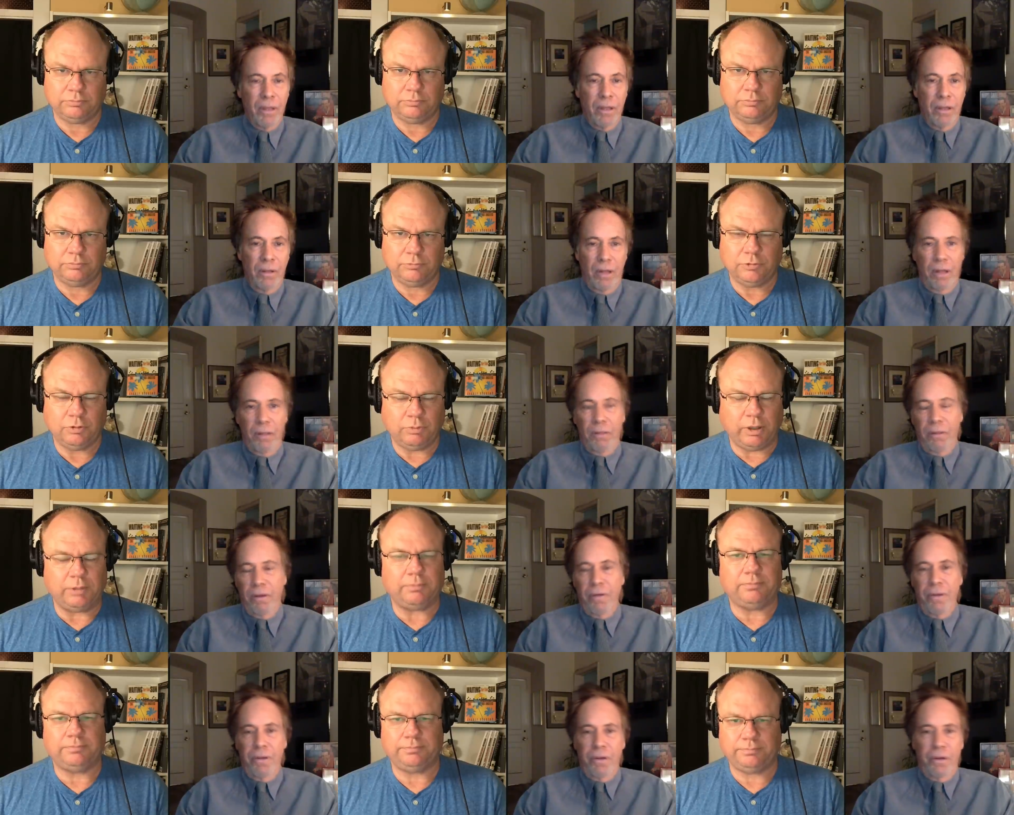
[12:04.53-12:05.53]
Speaker 1: In, in right.
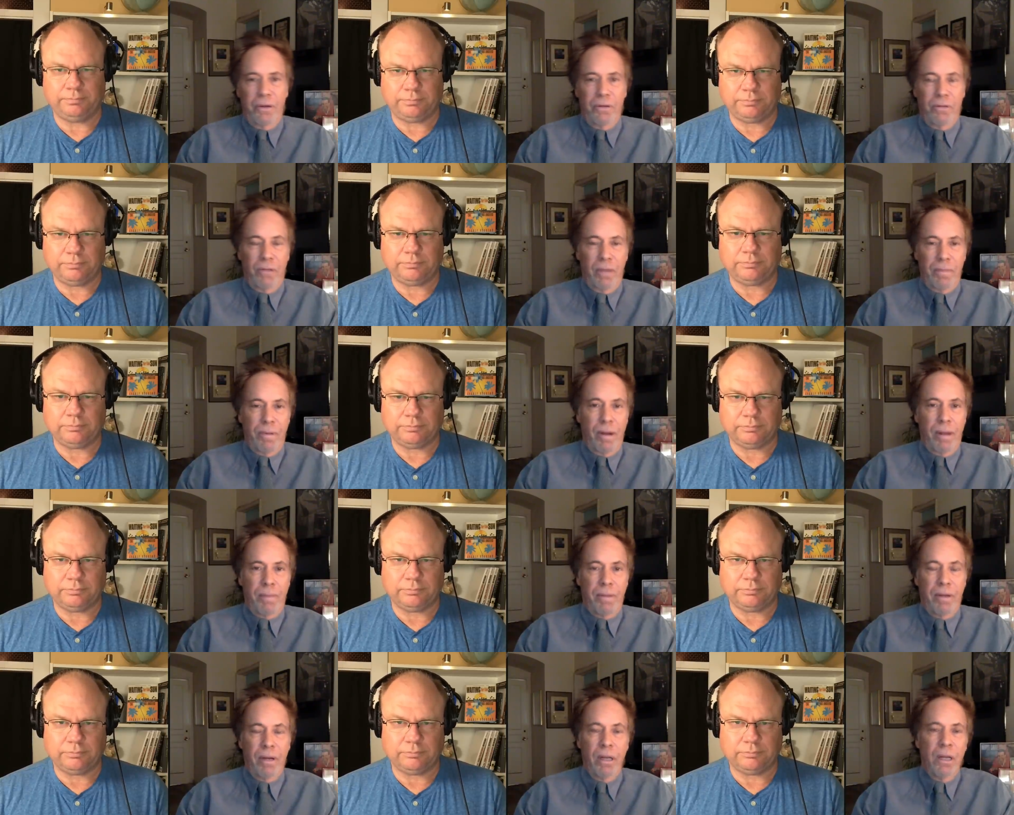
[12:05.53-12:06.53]
theory, you could say
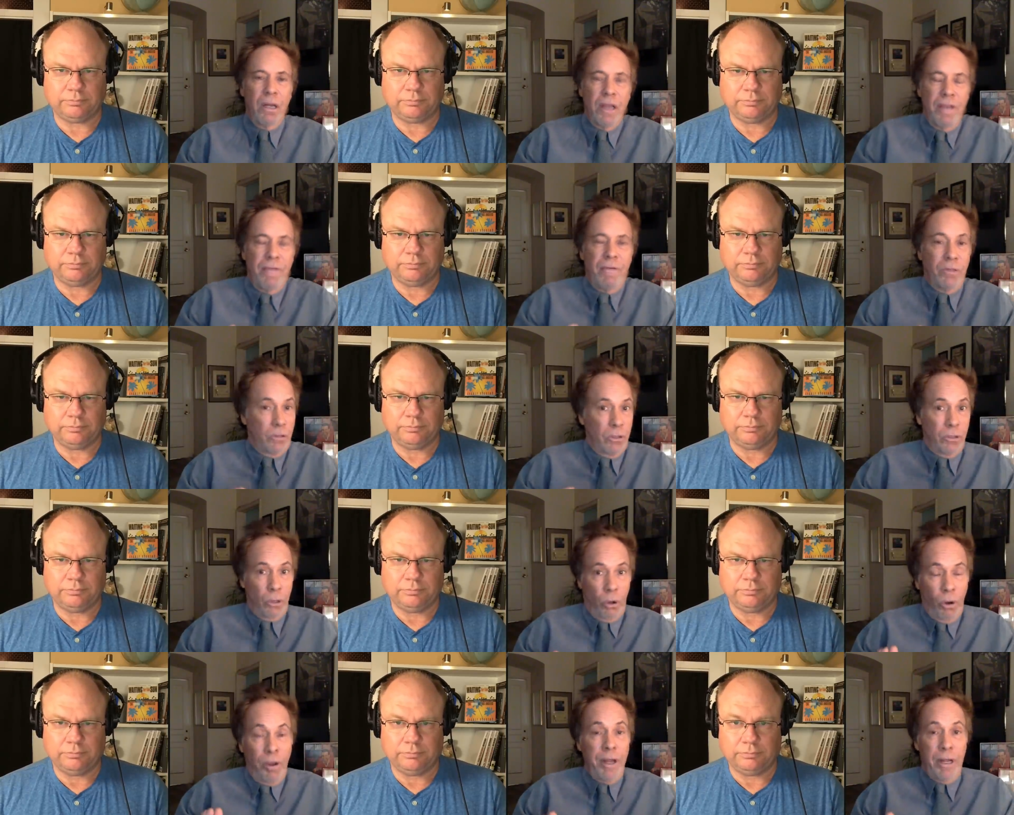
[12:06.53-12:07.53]
prop gun. If it was a
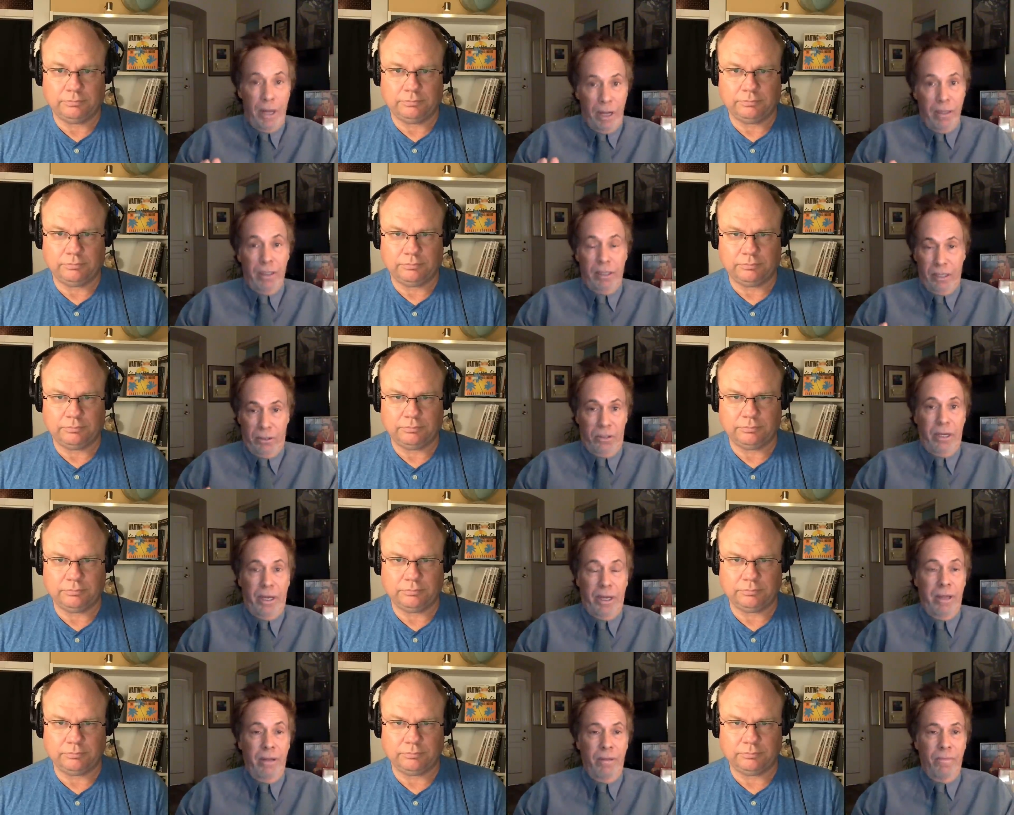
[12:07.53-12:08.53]
toy gun, let's
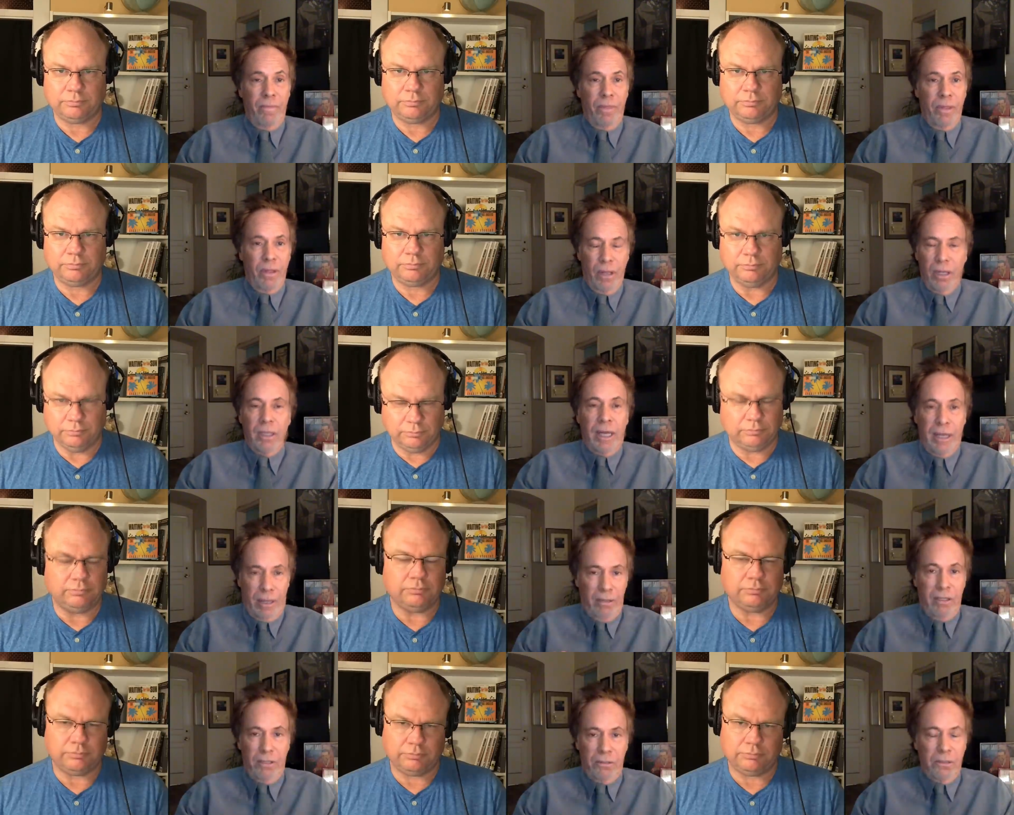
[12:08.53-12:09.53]
say, hmm. like
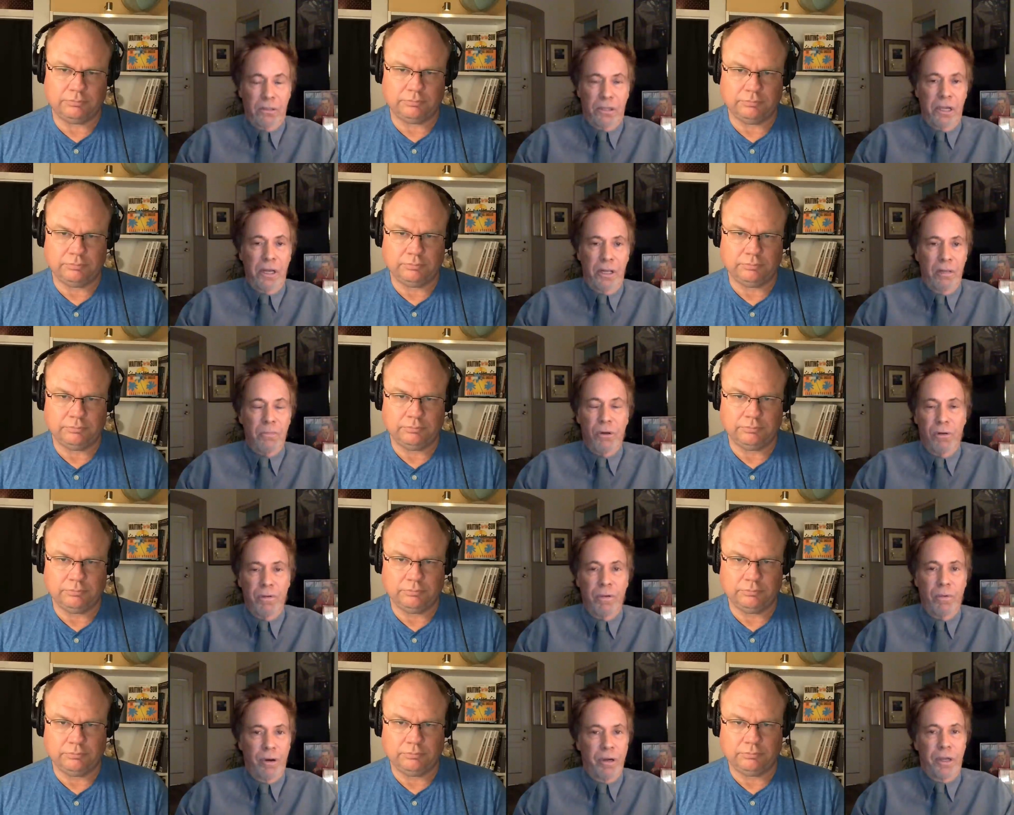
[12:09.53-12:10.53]
mm. there's a scene in a
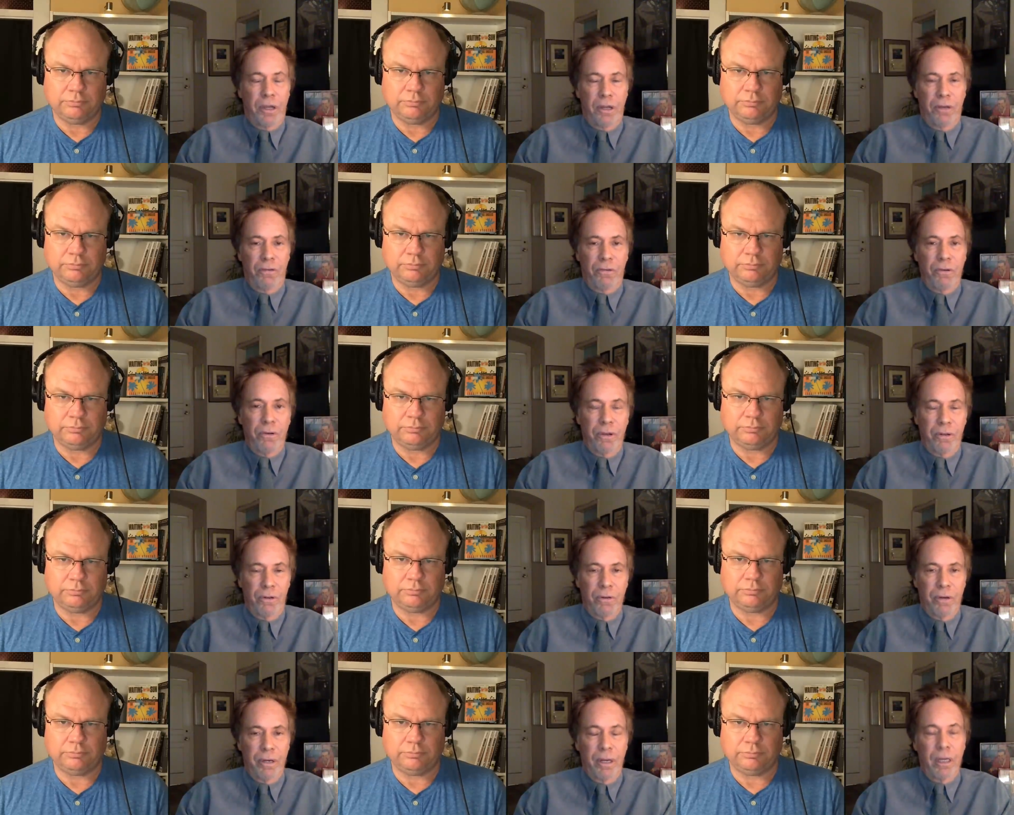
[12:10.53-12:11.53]
movie where a kid is shooting a
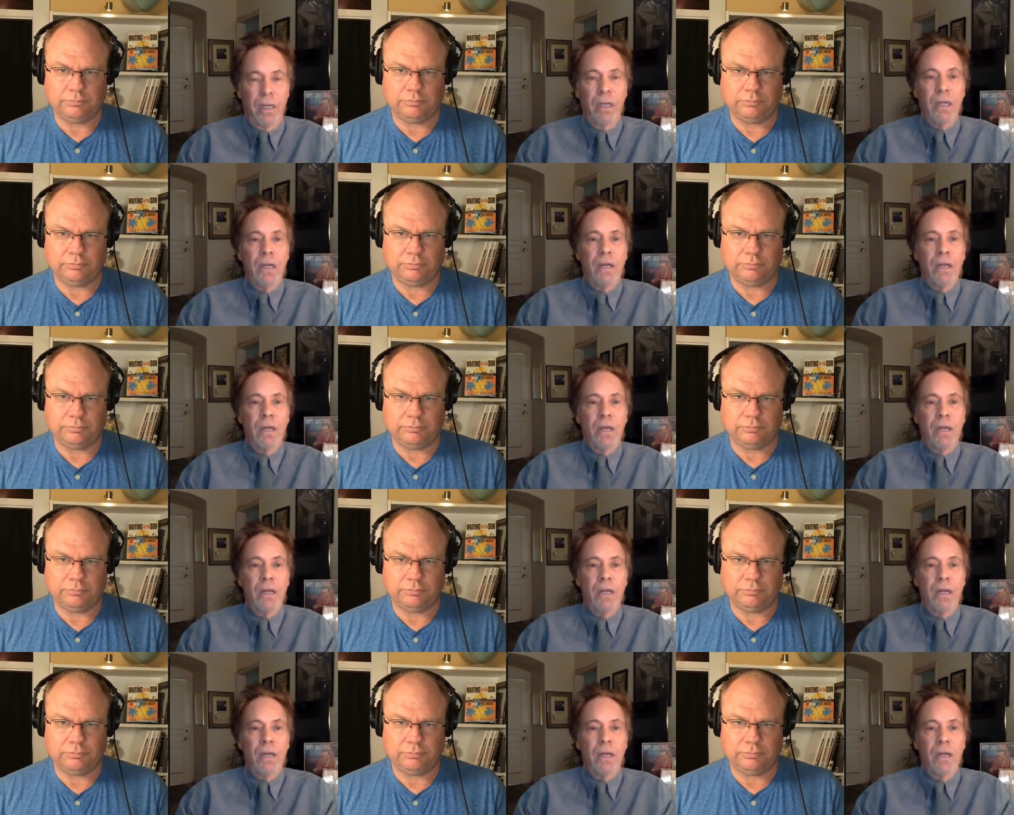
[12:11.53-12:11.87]
toy gun,